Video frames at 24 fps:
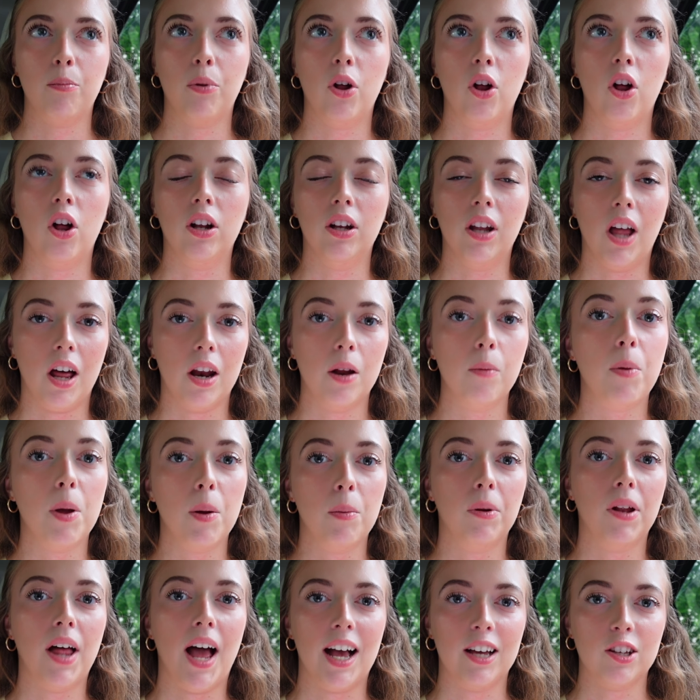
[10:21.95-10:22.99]
But a lot of
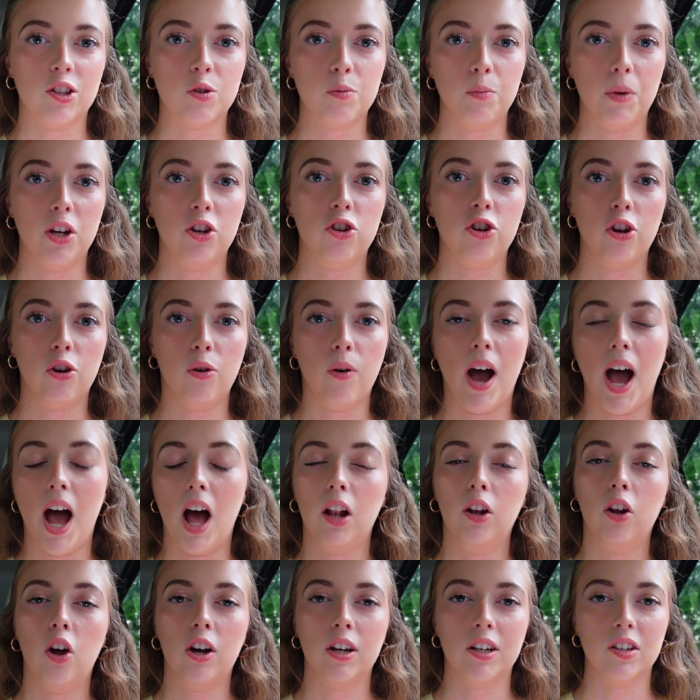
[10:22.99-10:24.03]
people ask me too,
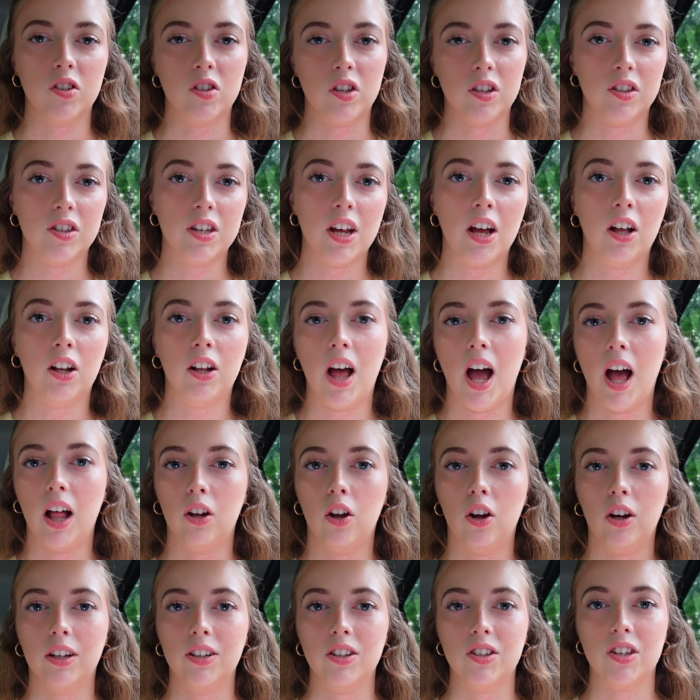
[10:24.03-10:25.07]
how long is the sale? How
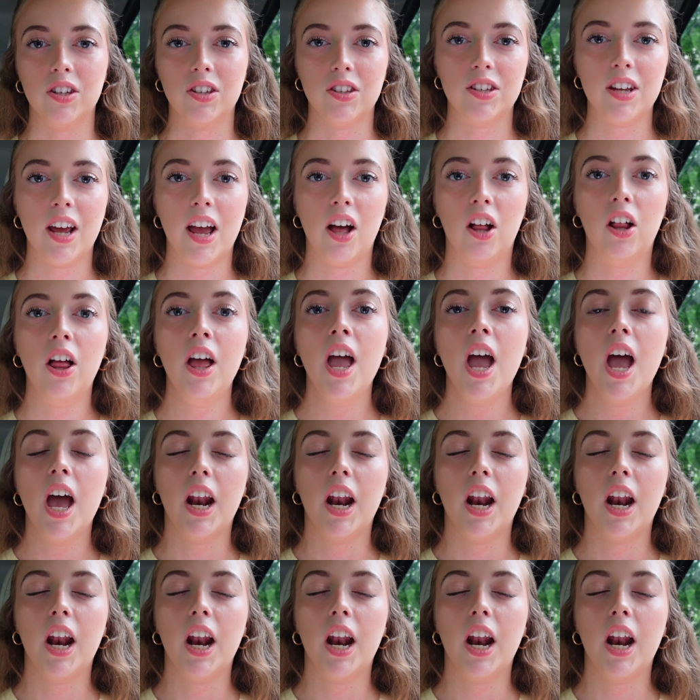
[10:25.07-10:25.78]
long is the sale?